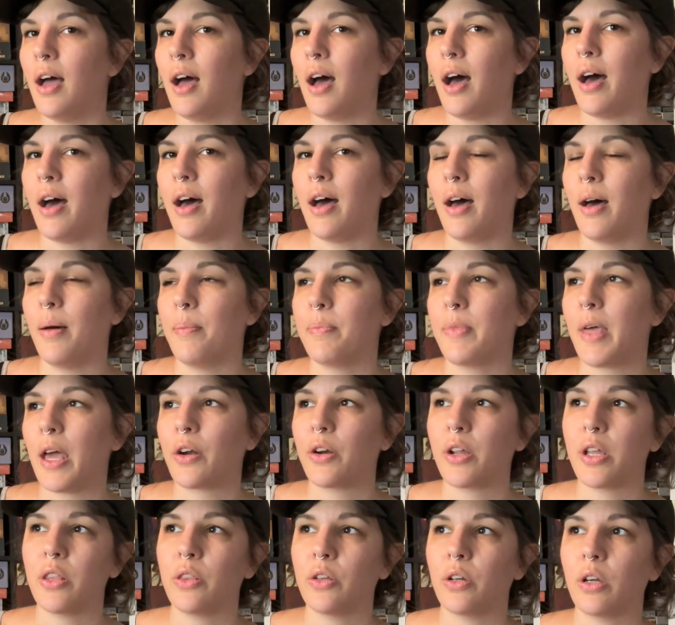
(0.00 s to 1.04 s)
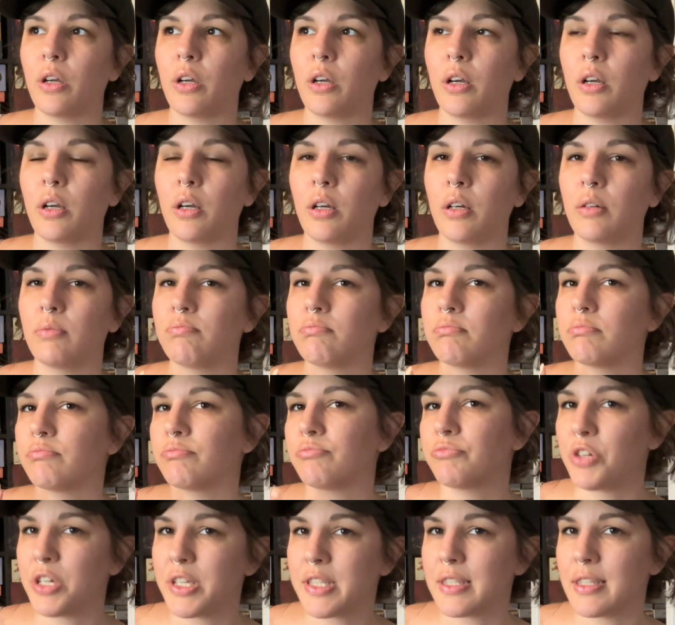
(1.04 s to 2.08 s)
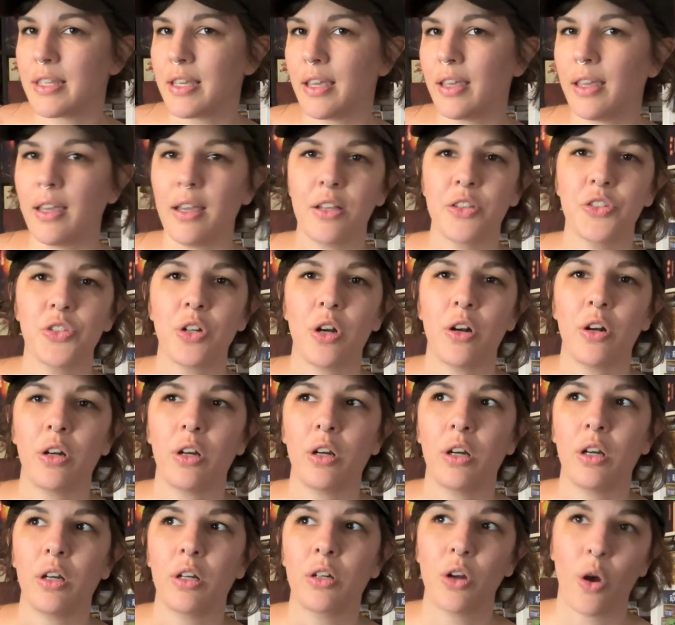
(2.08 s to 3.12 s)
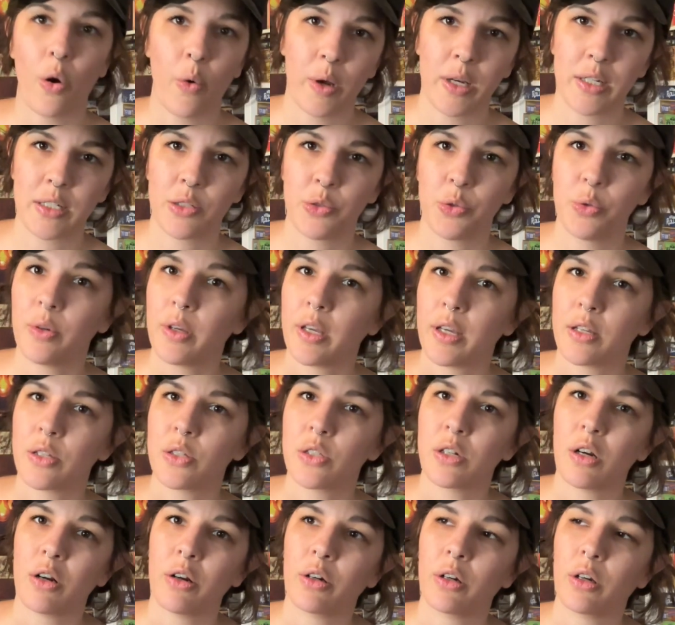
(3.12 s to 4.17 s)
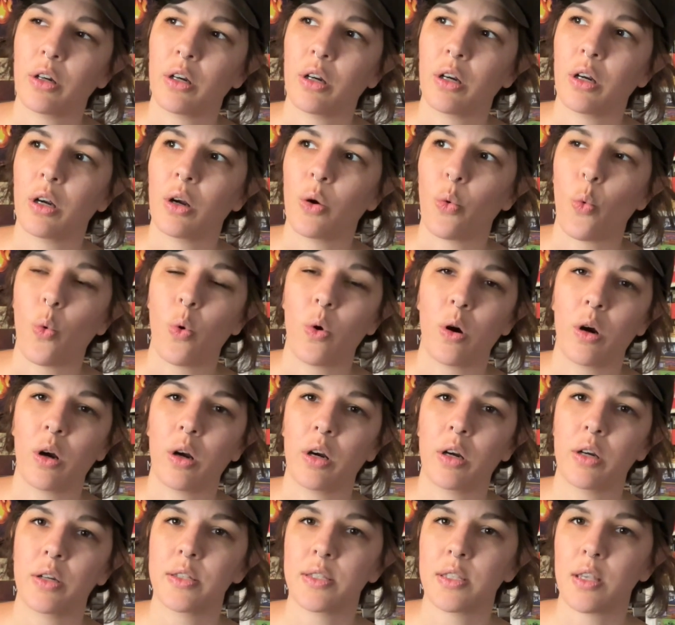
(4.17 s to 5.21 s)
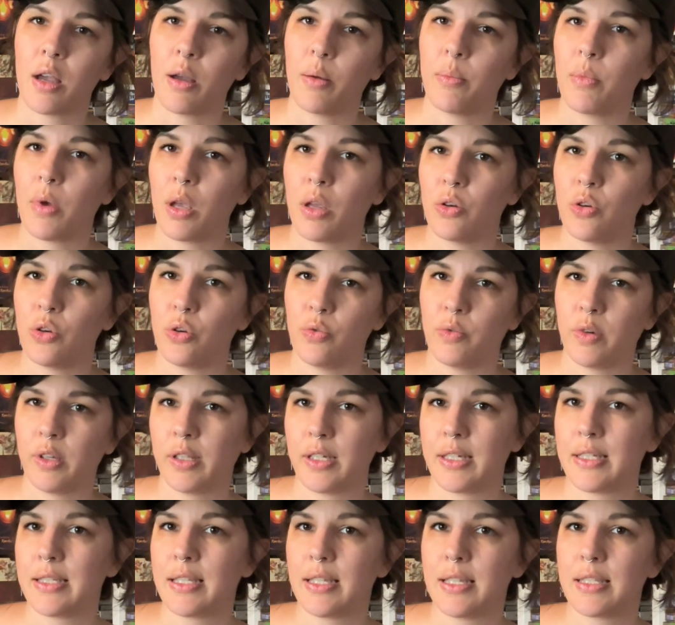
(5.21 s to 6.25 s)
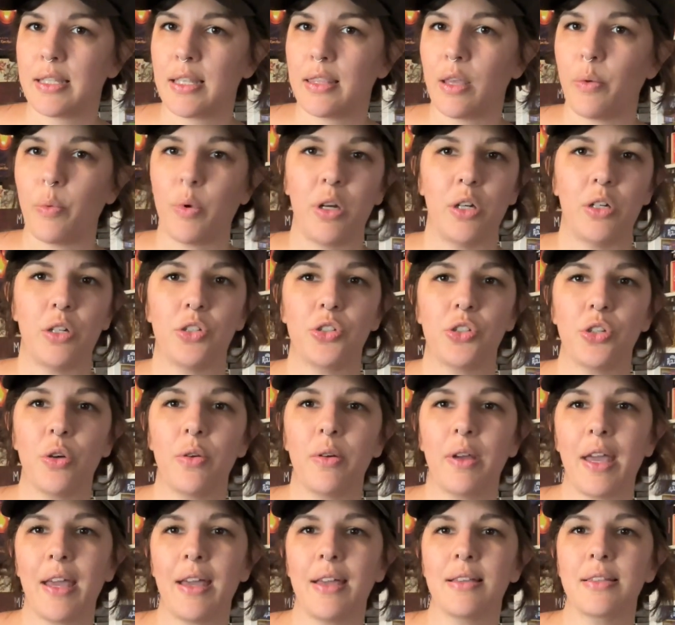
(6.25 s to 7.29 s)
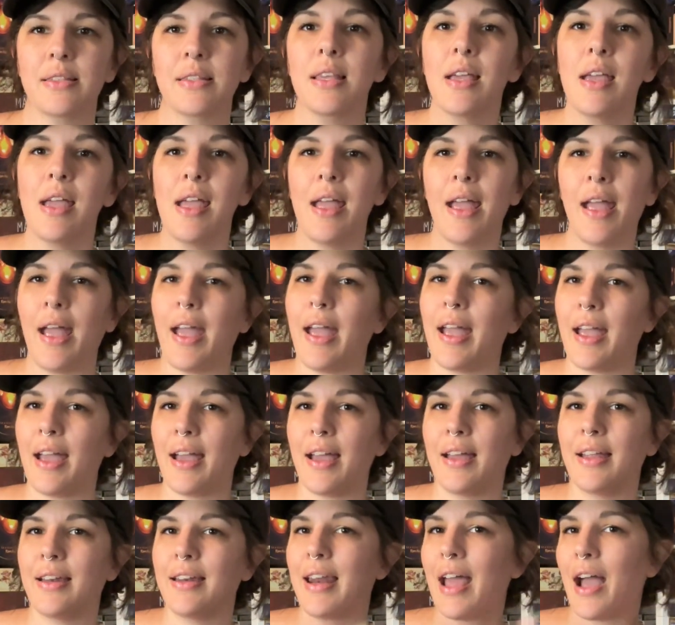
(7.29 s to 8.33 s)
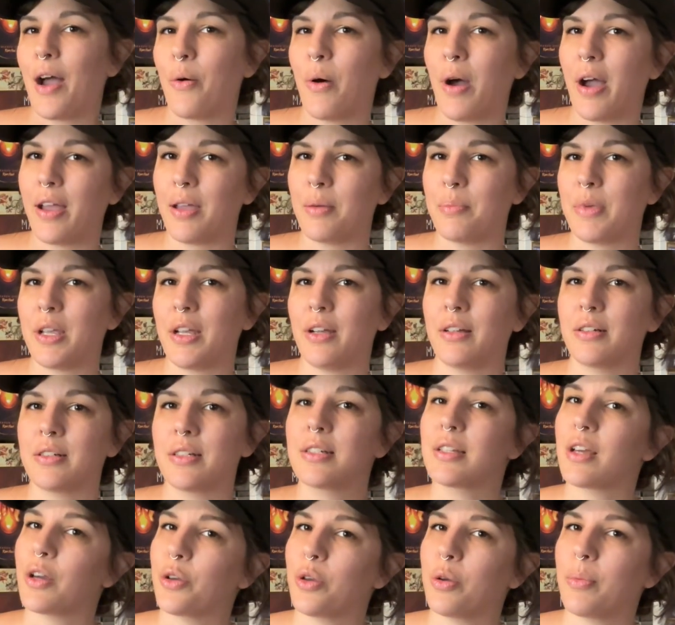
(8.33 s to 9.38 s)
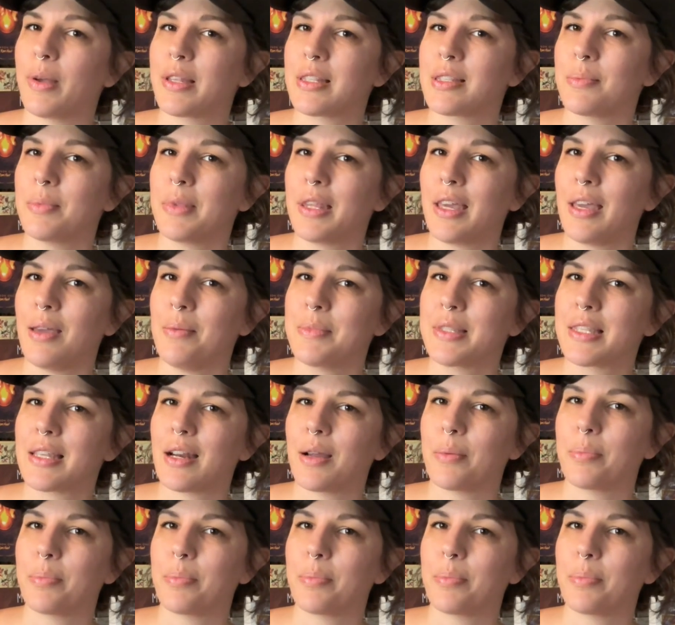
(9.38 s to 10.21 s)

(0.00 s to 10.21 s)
that are either recently in Kickstarter, going to Kickstarter, or some new releases that they wanted to showcase. And now I am here to tell you about some of the games that I